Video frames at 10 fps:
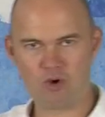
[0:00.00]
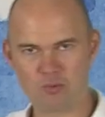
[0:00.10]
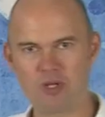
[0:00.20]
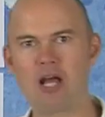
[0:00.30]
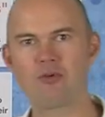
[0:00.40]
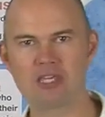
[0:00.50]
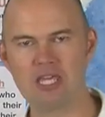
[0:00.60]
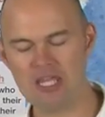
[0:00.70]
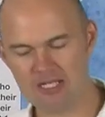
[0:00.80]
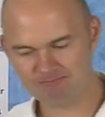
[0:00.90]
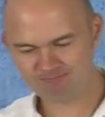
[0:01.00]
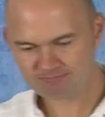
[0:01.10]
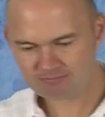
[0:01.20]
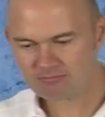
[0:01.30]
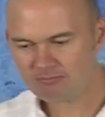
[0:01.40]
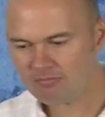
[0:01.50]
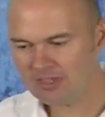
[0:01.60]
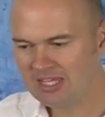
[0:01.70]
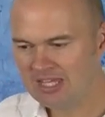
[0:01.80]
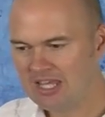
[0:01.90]
walk without a cane.
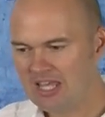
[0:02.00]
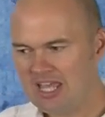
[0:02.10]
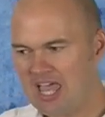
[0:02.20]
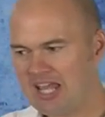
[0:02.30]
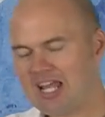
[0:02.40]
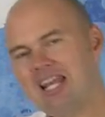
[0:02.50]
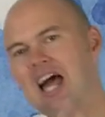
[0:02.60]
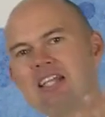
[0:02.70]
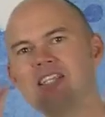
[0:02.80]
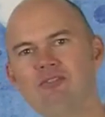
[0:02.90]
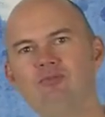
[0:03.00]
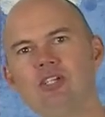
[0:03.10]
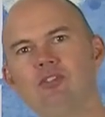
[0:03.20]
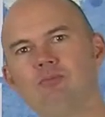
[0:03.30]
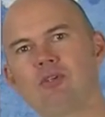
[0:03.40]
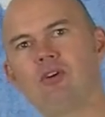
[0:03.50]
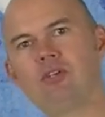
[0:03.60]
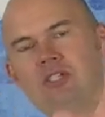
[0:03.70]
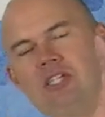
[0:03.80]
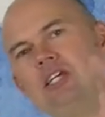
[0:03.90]
And I like that video
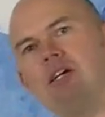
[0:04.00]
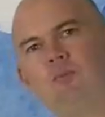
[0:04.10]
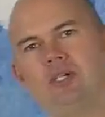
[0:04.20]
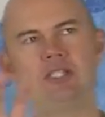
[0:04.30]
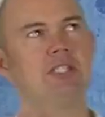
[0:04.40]
because here we